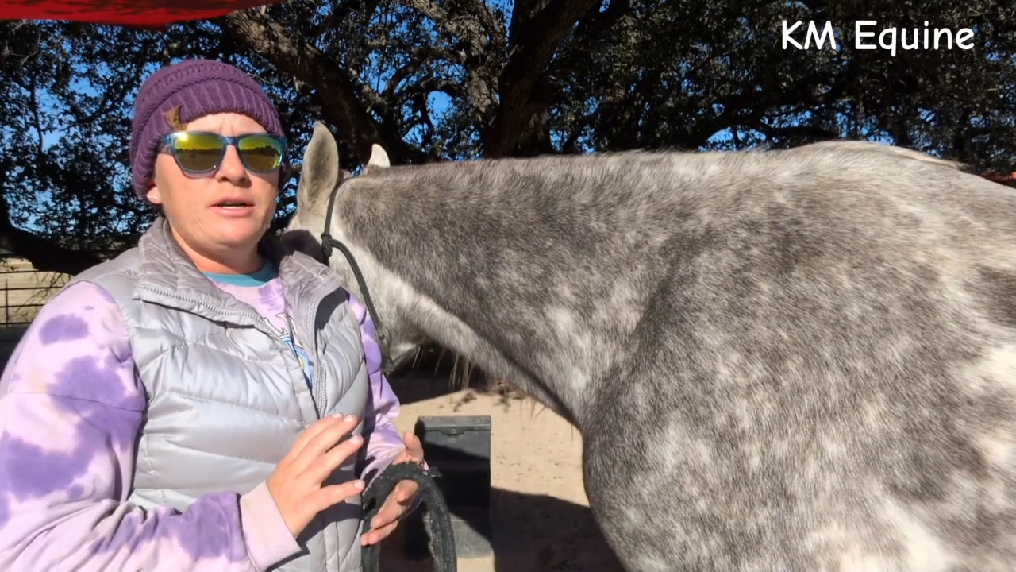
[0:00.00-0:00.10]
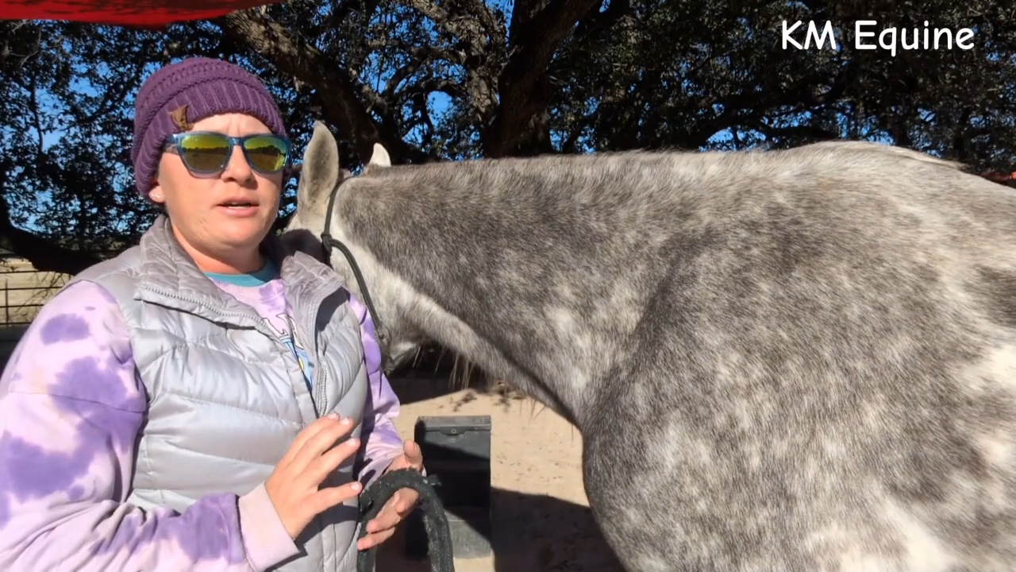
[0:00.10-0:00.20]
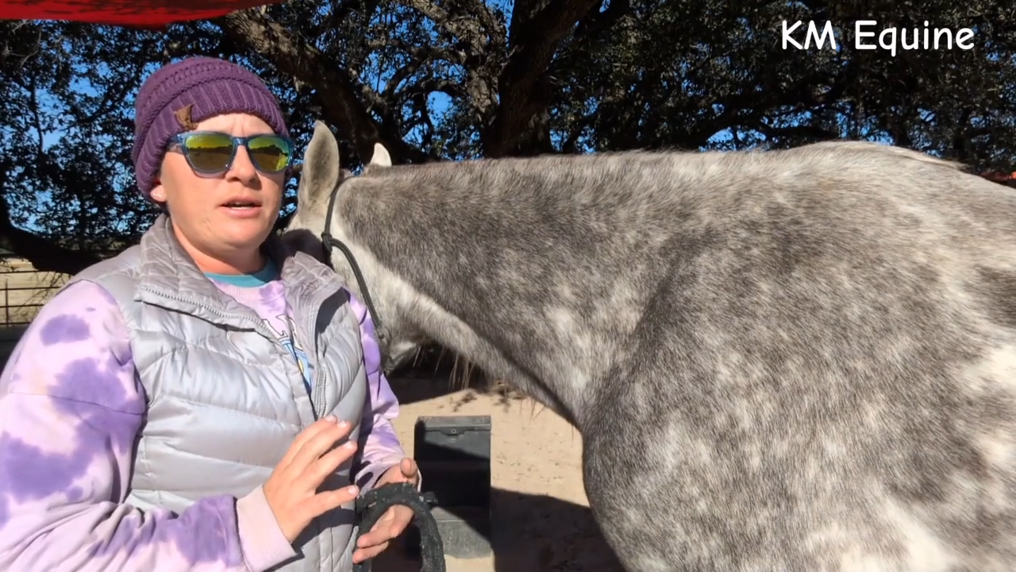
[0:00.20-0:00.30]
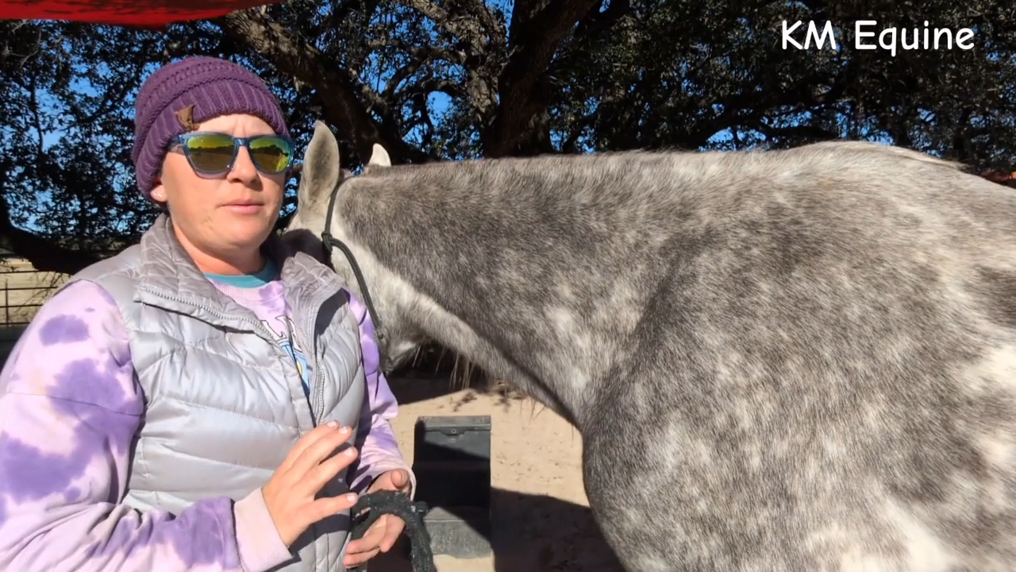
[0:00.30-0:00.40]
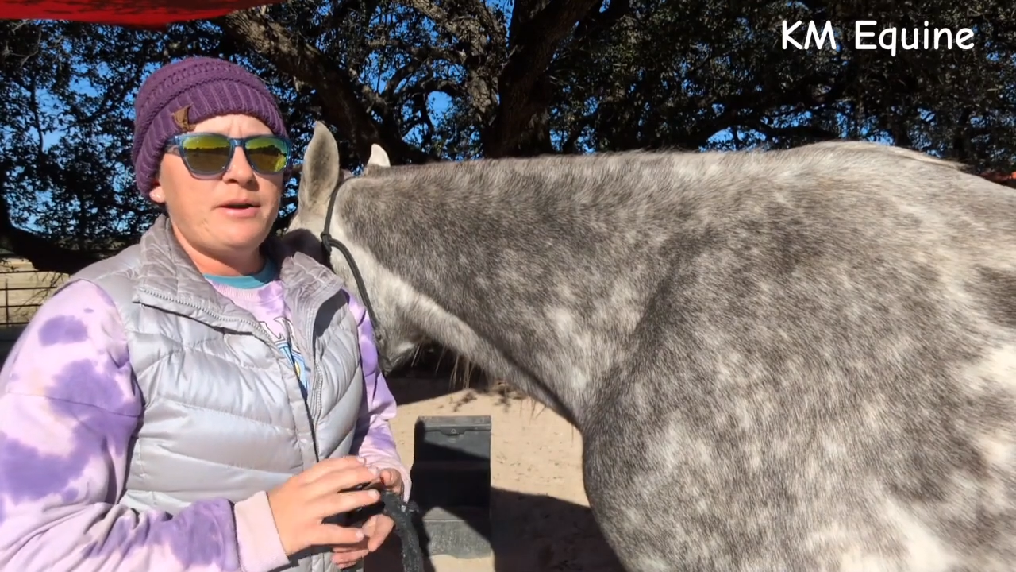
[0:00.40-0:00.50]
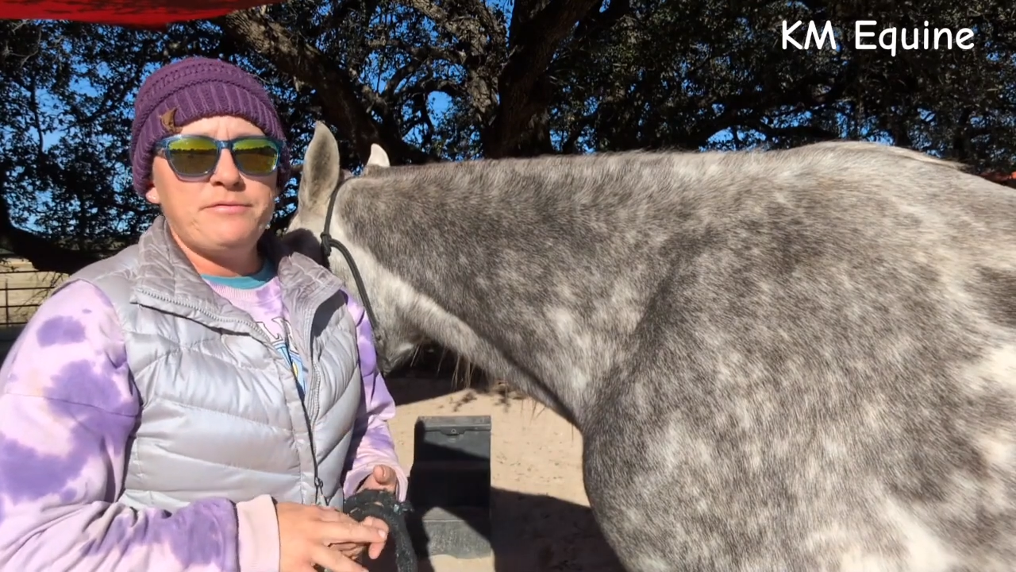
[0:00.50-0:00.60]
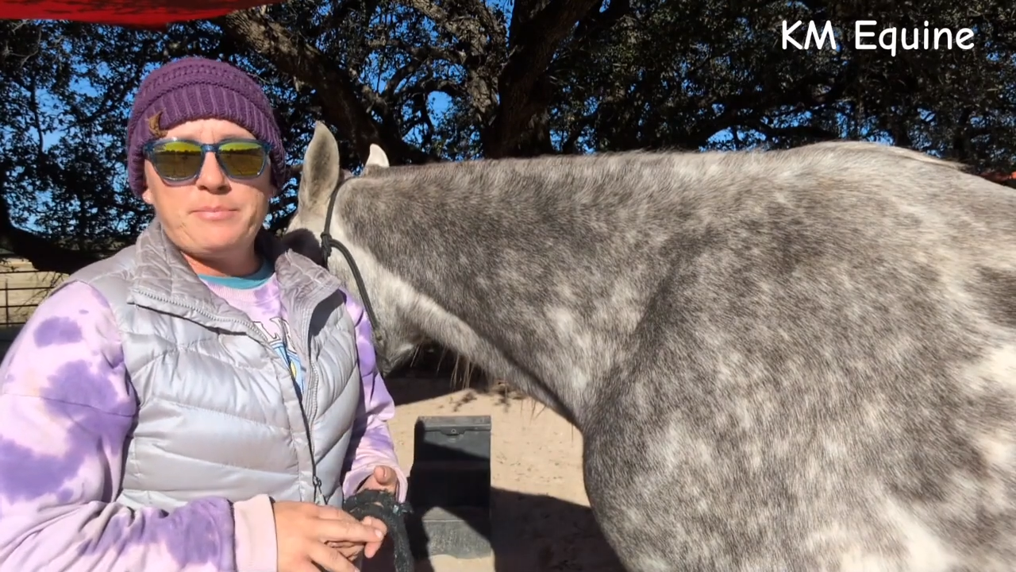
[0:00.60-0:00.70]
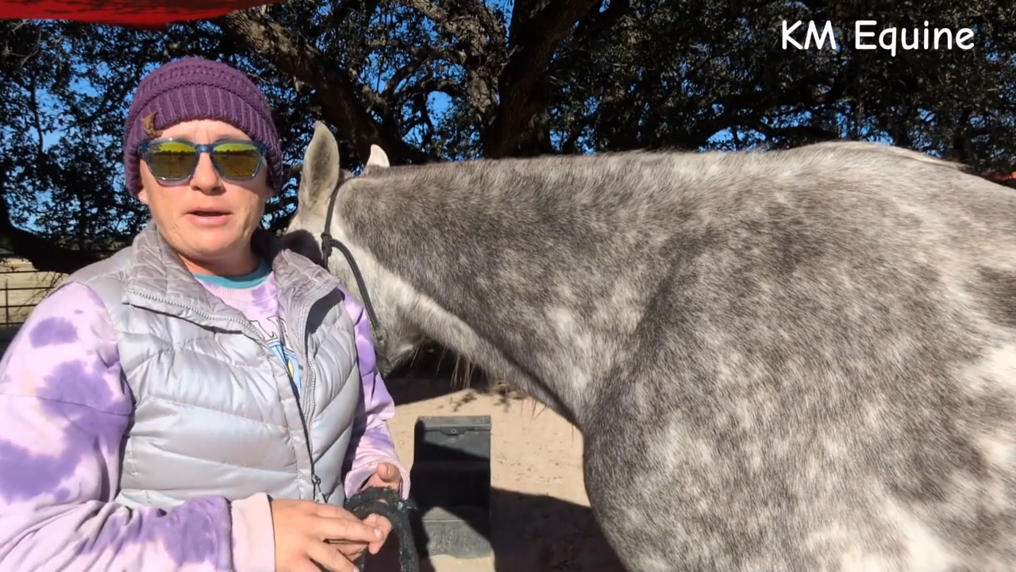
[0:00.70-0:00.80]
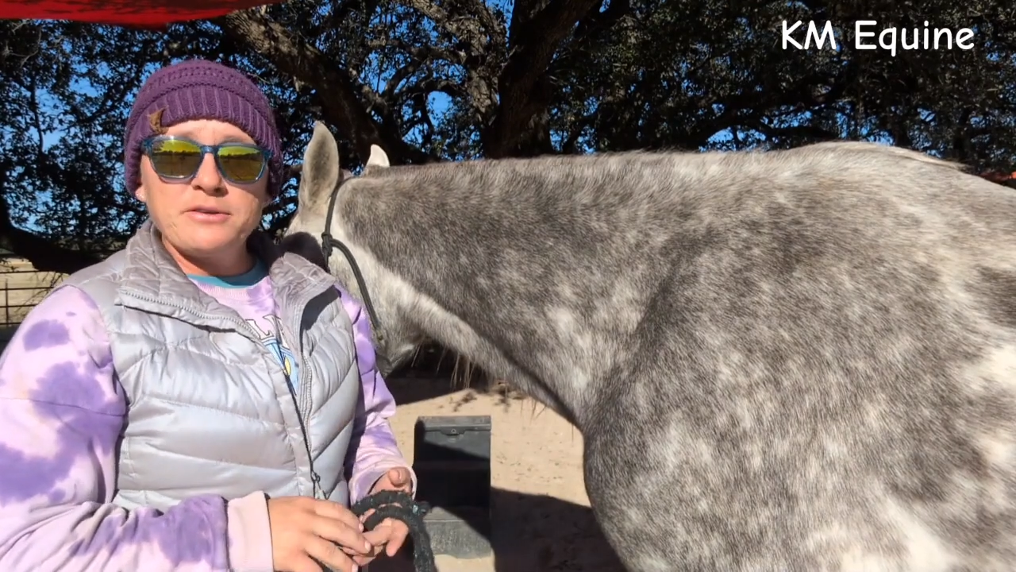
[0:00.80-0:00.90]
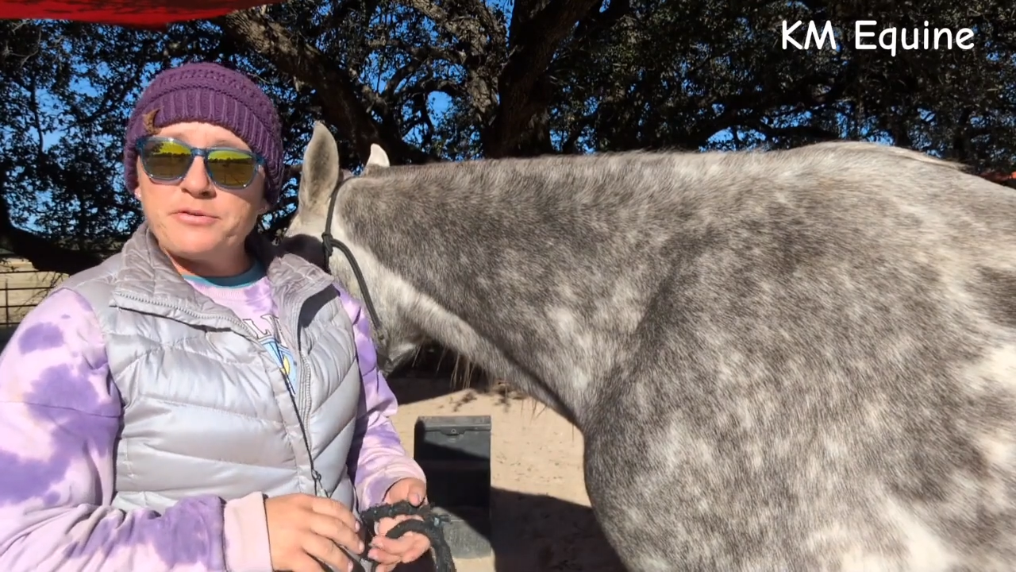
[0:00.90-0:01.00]
I've
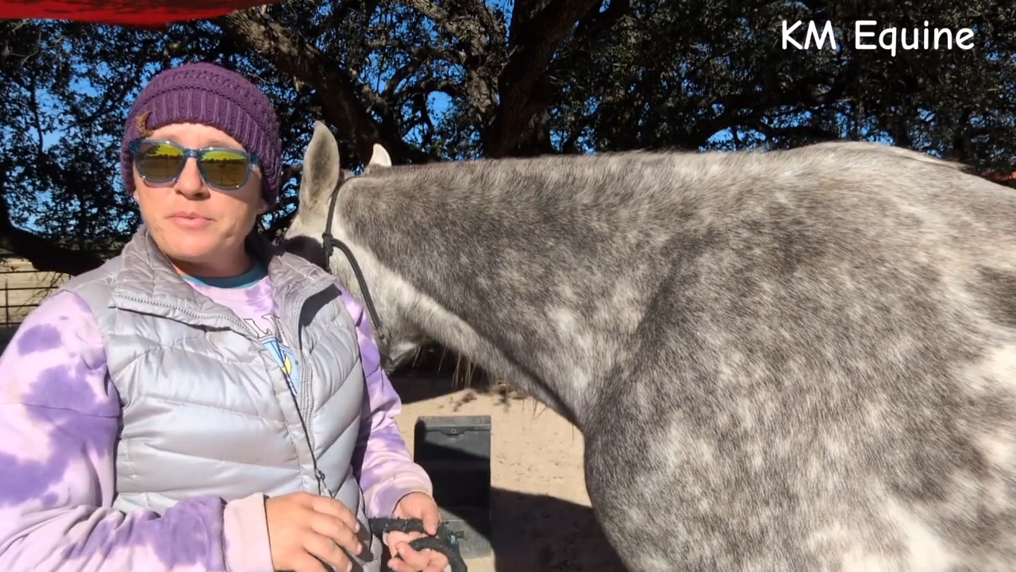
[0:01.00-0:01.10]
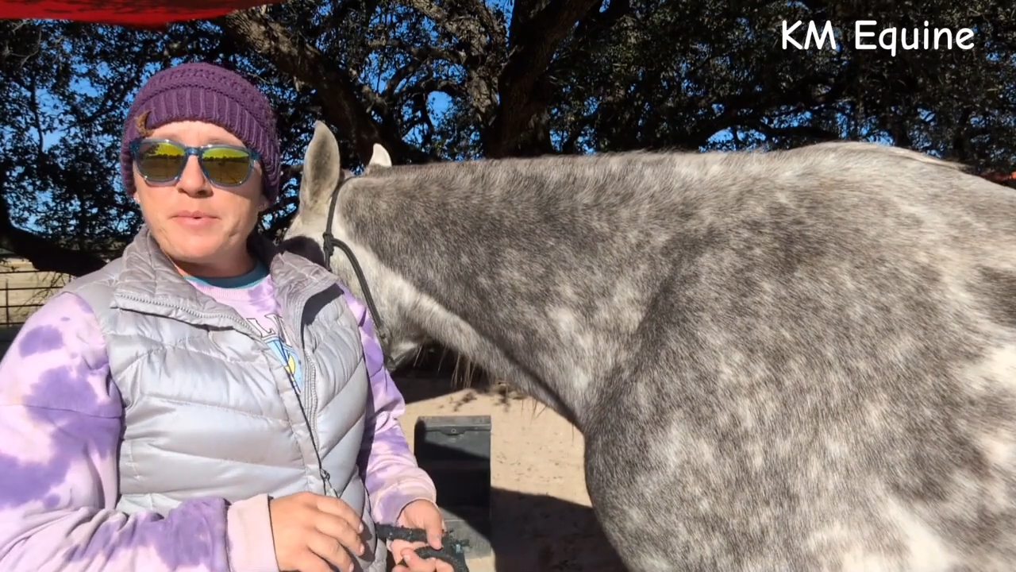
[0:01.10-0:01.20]
mounted from the